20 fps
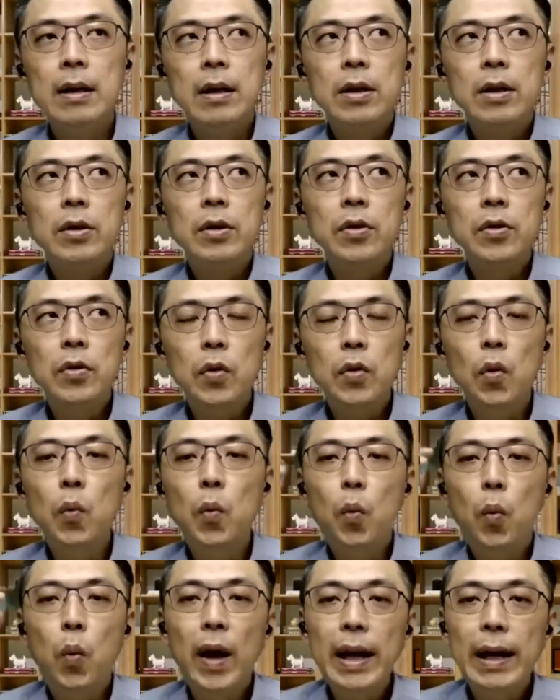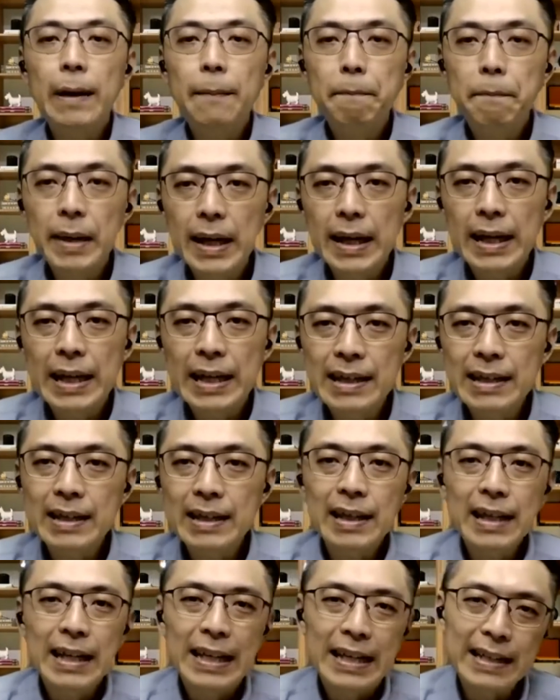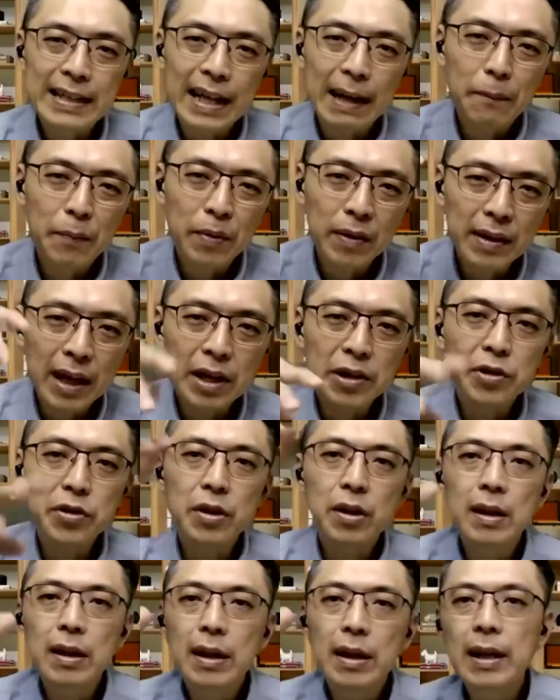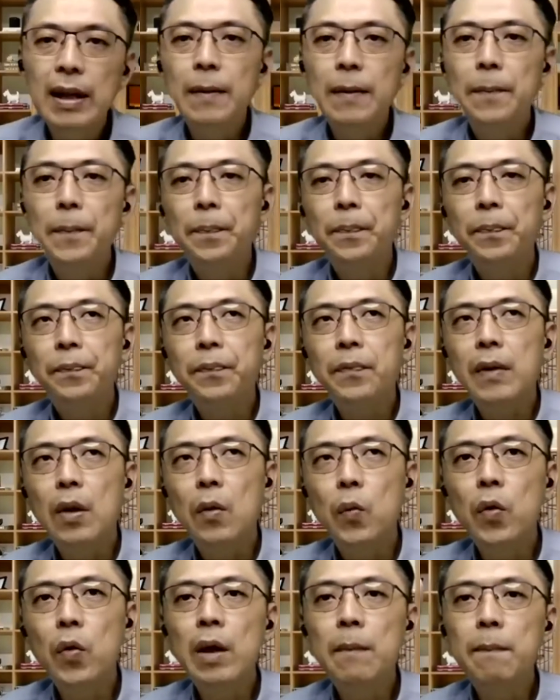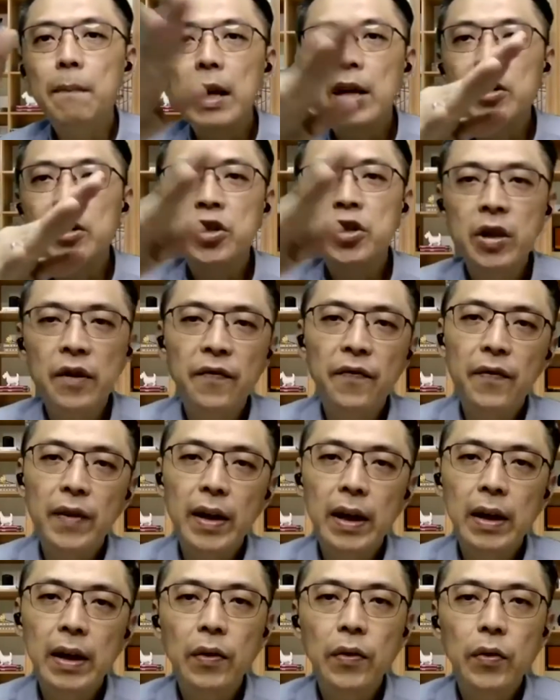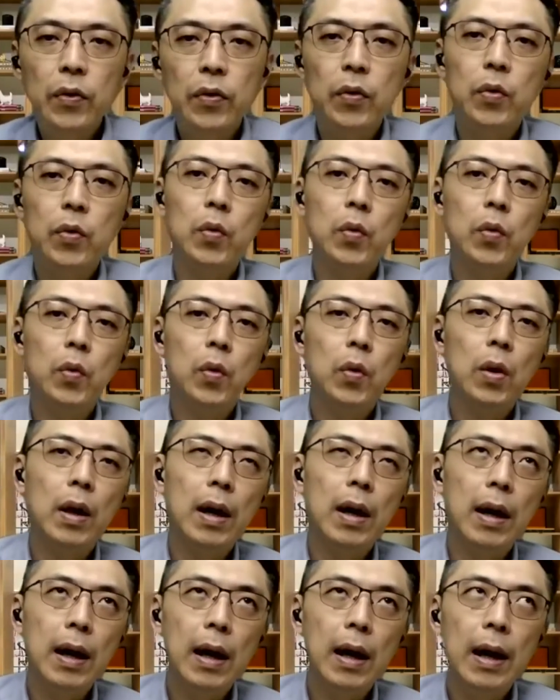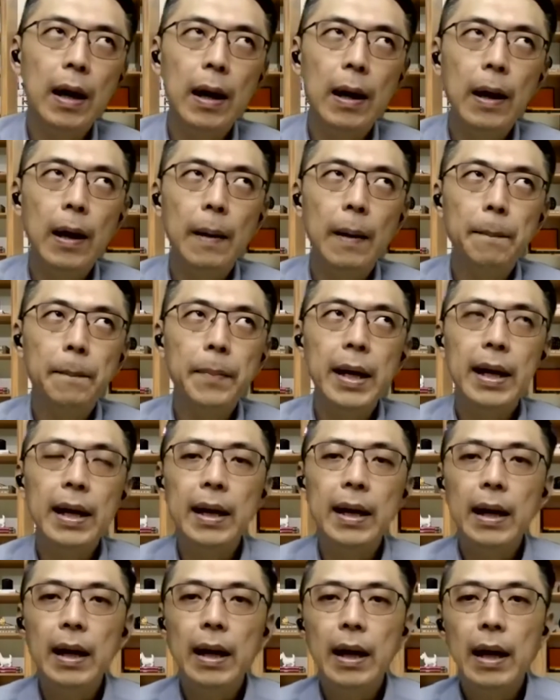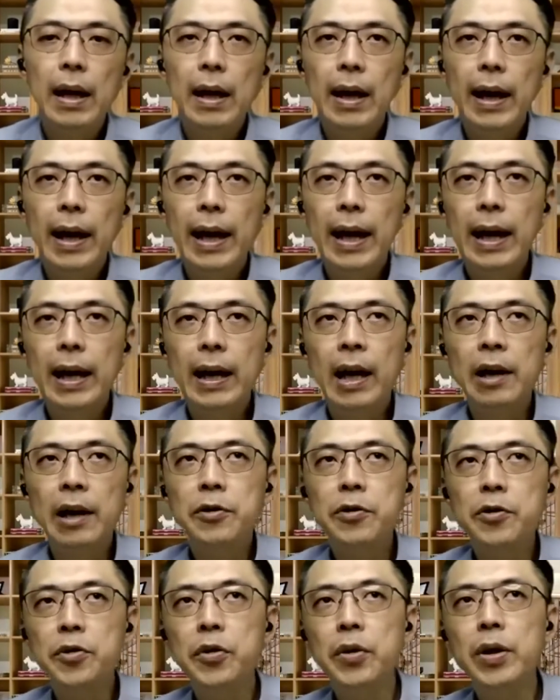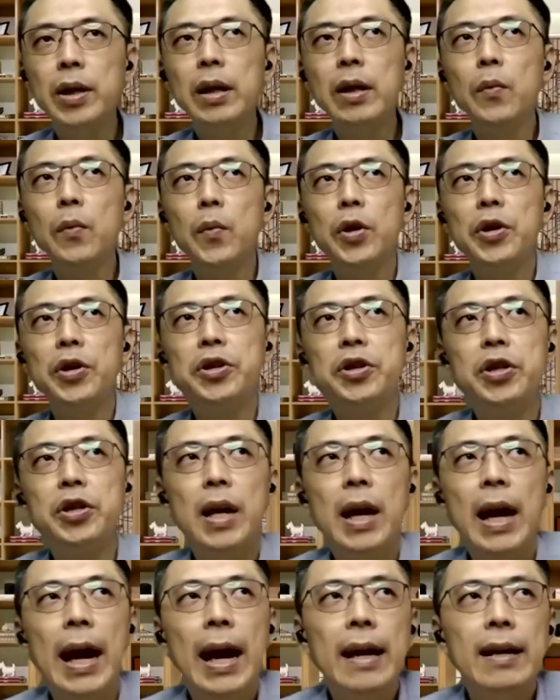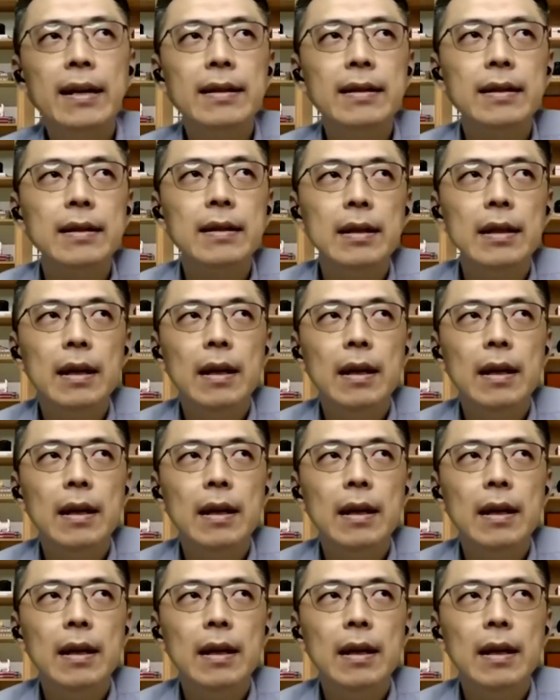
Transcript: So what it means is that potentially we may shift into being a country which has